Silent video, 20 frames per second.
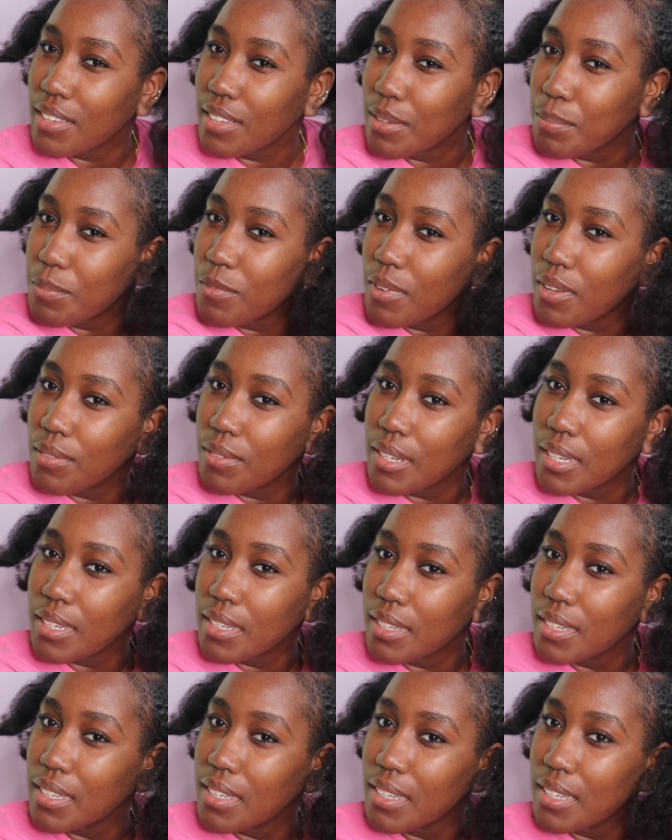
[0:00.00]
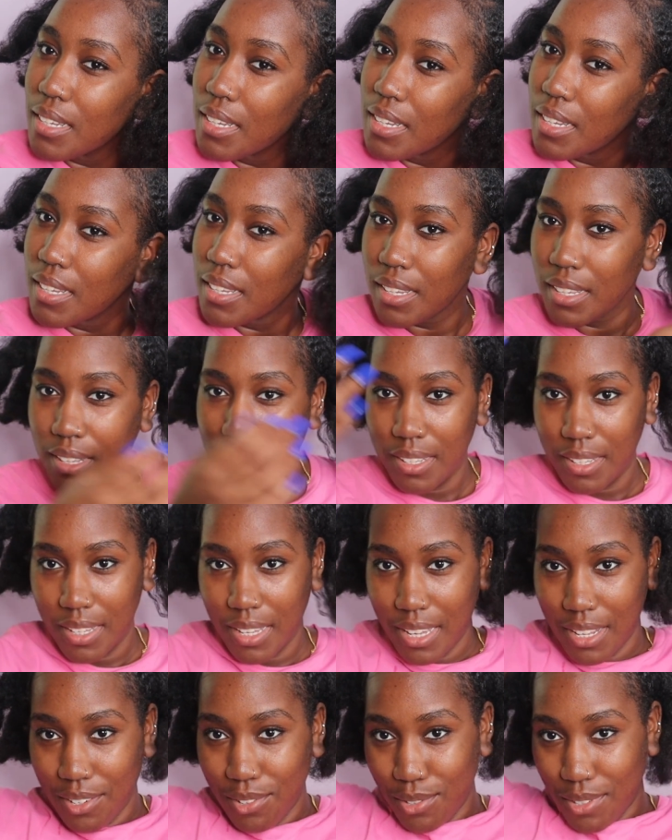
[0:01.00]
the event
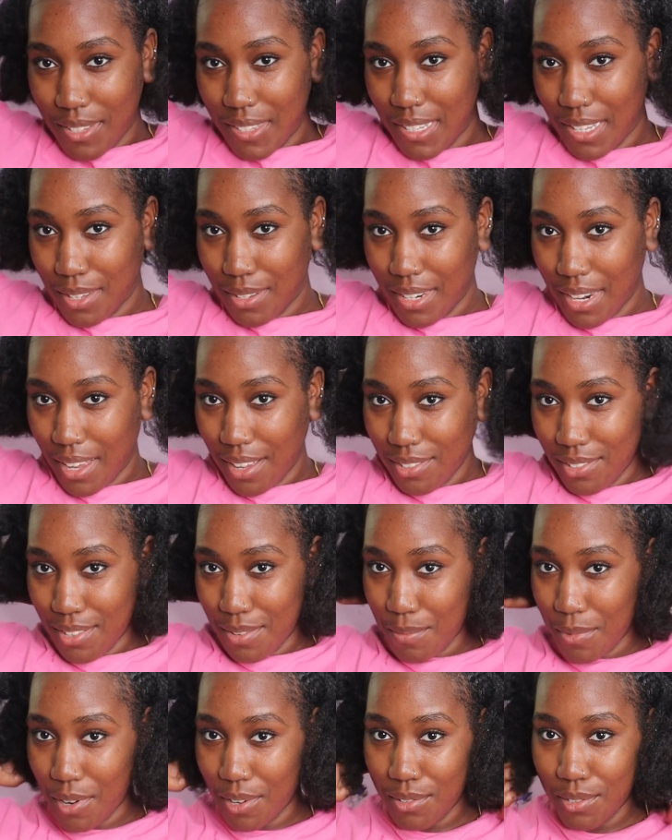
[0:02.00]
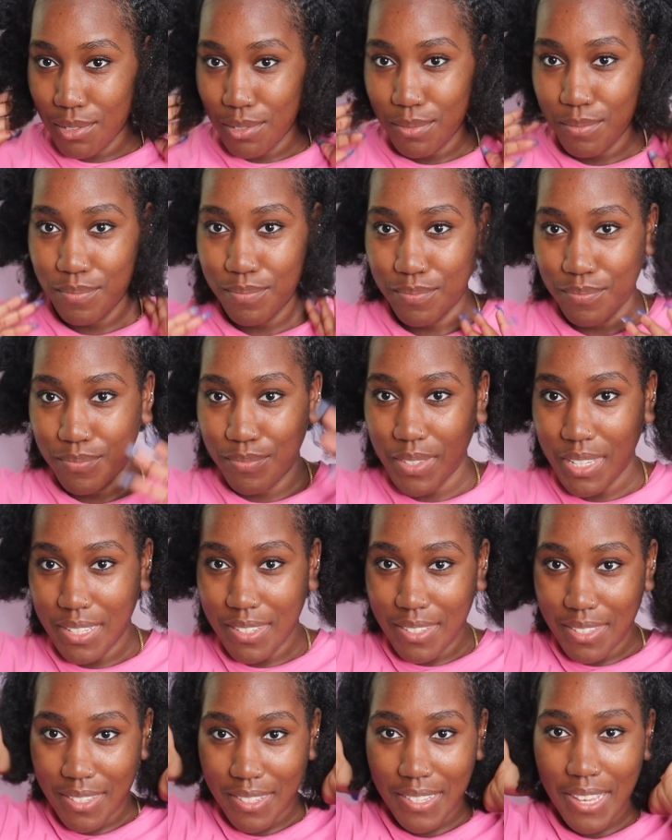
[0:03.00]
and do the slick down tomorrow? Because
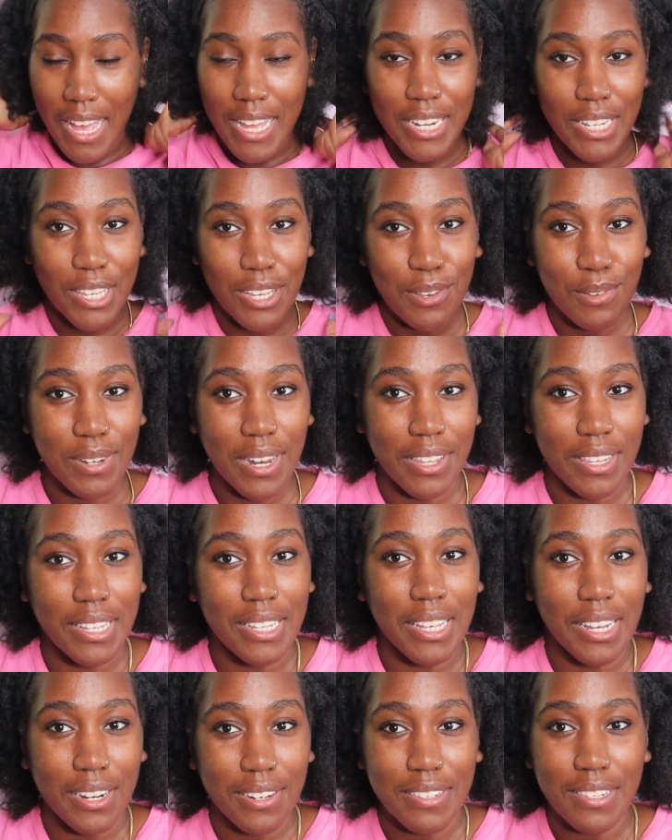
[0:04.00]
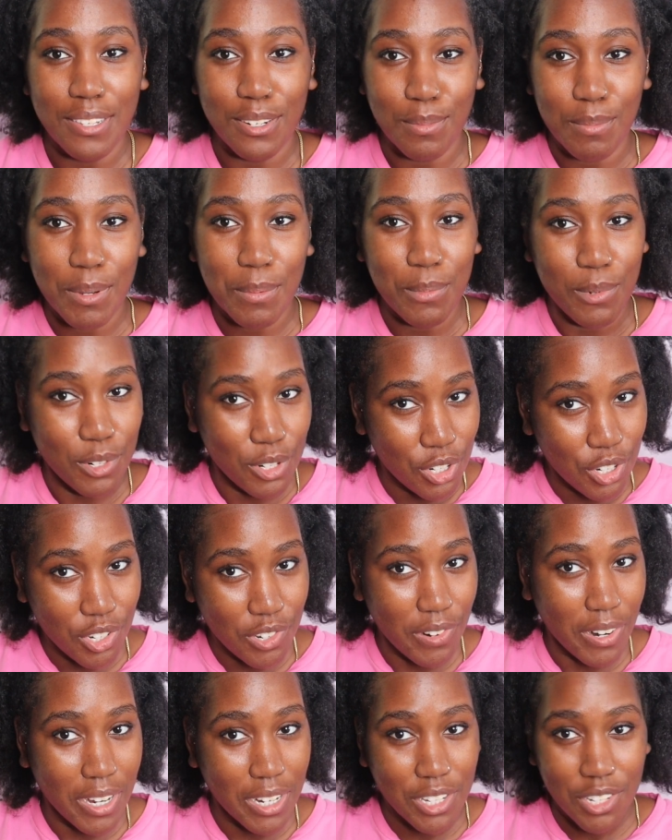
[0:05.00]
this is kind of cute now that the hair is a little bit more
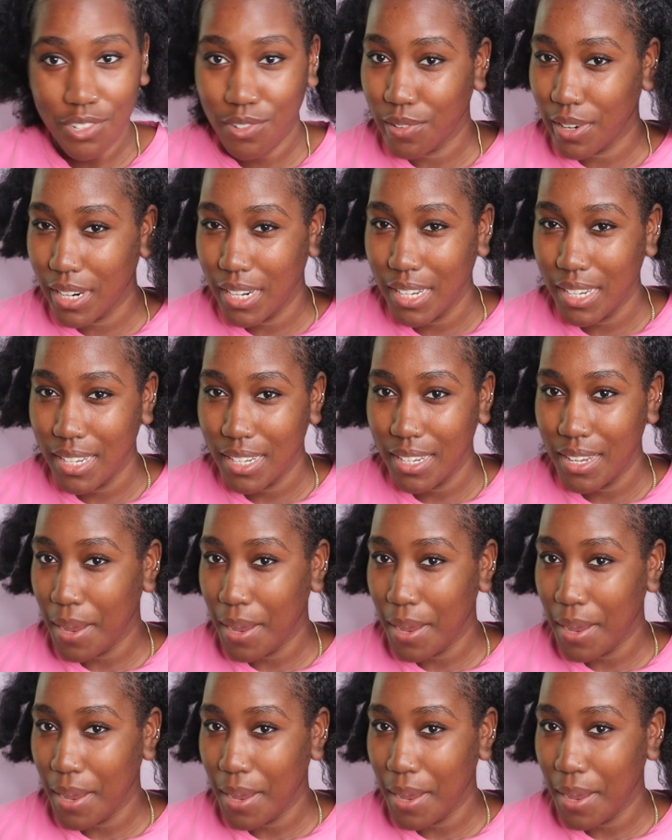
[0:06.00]
stretched, right?